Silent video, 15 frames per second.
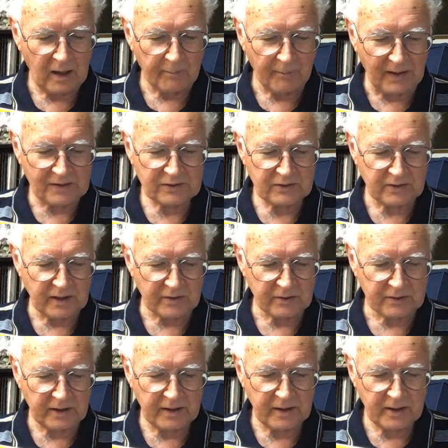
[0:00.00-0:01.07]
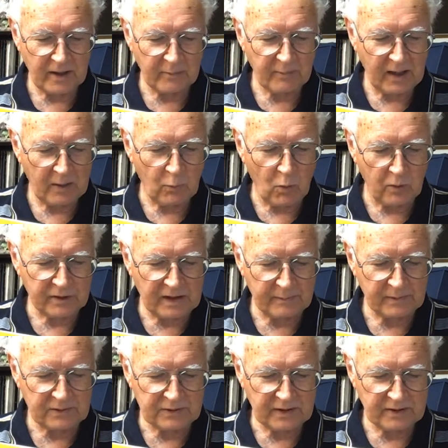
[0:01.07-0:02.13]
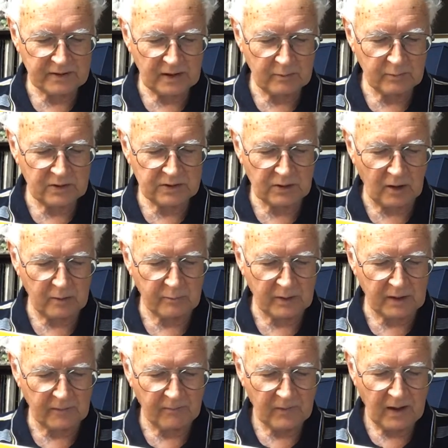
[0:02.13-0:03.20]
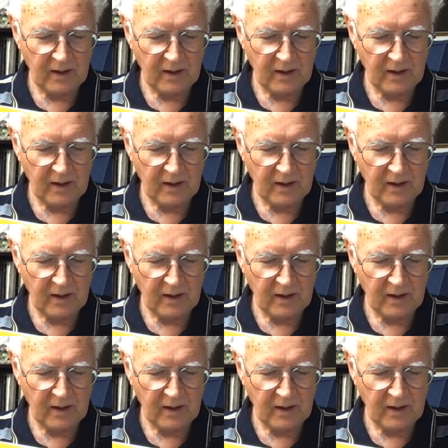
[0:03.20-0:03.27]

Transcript: bus the other day, a young man walked up and sat down beside me.